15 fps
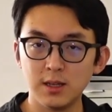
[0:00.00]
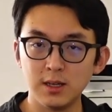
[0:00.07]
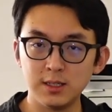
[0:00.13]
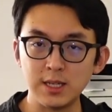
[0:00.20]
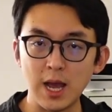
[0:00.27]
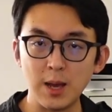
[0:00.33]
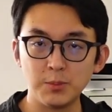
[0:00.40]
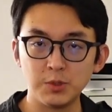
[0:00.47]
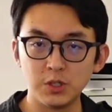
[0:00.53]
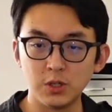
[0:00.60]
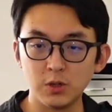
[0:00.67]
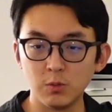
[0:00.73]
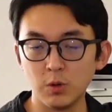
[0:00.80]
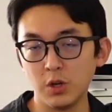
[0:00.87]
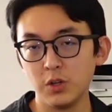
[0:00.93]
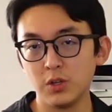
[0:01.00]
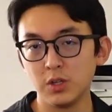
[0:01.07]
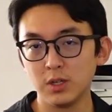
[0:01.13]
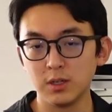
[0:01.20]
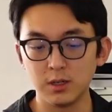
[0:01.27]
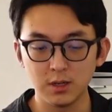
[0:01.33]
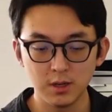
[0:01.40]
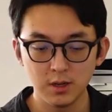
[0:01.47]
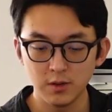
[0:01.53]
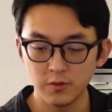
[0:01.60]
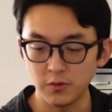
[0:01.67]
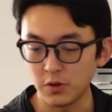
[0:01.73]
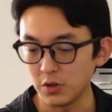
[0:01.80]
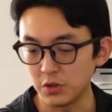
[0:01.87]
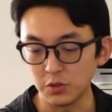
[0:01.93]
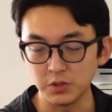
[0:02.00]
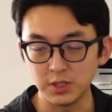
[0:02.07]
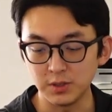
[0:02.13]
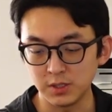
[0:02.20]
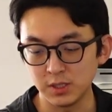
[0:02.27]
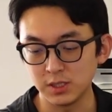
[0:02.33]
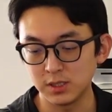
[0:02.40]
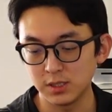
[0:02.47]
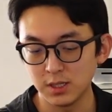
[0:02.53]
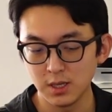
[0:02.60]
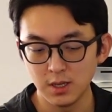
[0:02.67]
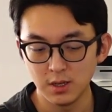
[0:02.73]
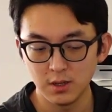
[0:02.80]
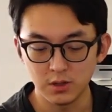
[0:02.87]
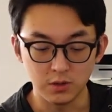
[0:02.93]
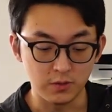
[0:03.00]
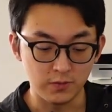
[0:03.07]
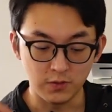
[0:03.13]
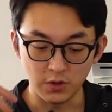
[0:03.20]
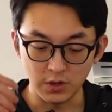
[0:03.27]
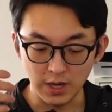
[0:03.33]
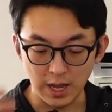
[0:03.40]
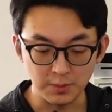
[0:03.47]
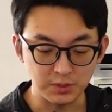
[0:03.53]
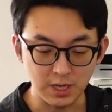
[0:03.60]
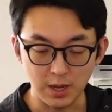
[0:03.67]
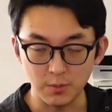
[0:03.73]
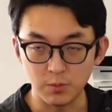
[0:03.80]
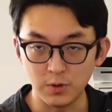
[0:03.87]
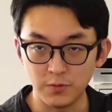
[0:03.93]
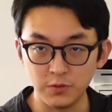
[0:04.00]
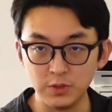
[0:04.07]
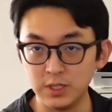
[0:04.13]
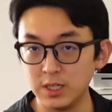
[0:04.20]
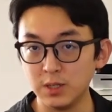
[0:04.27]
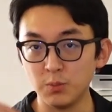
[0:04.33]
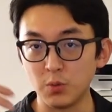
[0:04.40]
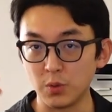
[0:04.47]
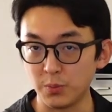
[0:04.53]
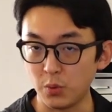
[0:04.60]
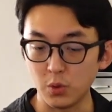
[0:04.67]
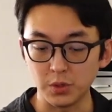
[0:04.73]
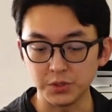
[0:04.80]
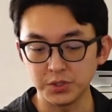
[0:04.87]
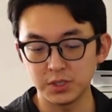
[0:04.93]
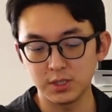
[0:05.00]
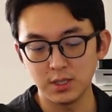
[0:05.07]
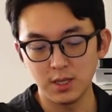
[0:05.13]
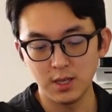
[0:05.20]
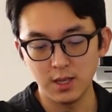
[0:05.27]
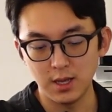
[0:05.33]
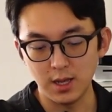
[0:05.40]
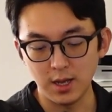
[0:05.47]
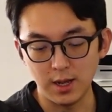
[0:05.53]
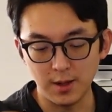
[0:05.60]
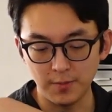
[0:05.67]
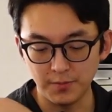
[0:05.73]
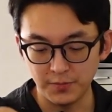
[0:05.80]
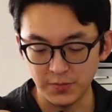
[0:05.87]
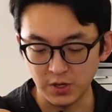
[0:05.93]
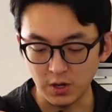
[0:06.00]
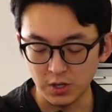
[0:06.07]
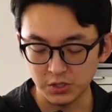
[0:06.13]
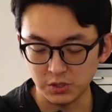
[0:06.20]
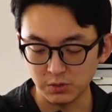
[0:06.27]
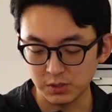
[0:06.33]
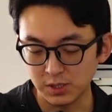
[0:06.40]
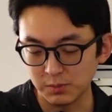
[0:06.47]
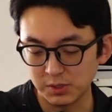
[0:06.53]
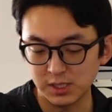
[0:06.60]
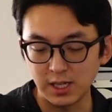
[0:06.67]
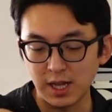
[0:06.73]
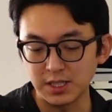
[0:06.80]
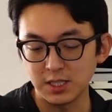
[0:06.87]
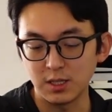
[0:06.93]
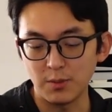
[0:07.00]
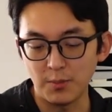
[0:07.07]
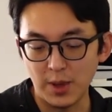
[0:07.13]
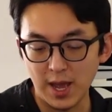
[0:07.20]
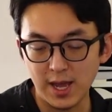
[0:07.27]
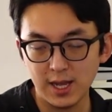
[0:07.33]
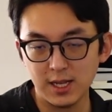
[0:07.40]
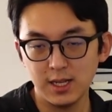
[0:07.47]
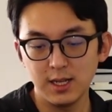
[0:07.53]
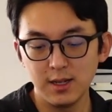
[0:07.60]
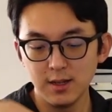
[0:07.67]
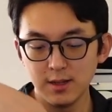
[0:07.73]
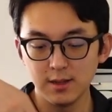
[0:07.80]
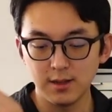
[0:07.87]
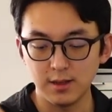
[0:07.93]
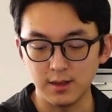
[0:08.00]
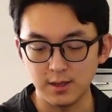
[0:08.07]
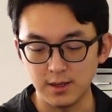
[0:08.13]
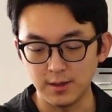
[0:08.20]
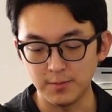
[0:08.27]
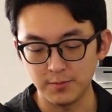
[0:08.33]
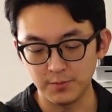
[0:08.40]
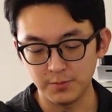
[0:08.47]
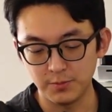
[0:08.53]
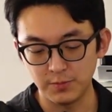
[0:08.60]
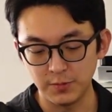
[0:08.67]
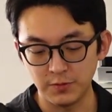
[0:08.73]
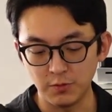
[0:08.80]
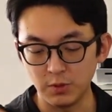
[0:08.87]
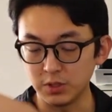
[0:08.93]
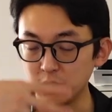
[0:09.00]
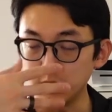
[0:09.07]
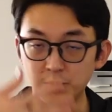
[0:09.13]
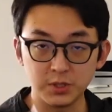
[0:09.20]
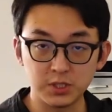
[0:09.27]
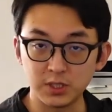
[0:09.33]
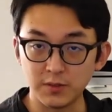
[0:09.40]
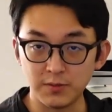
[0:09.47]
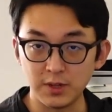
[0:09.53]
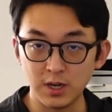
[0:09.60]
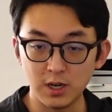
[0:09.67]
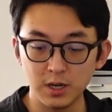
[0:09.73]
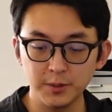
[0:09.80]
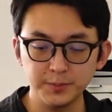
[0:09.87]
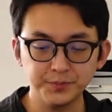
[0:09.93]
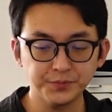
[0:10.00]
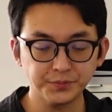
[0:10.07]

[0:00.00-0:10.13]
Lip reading: adapter where you can, for 13, because for your laptop, if you needed more ports. There are also some slots in the back if you wanted to put stuff there.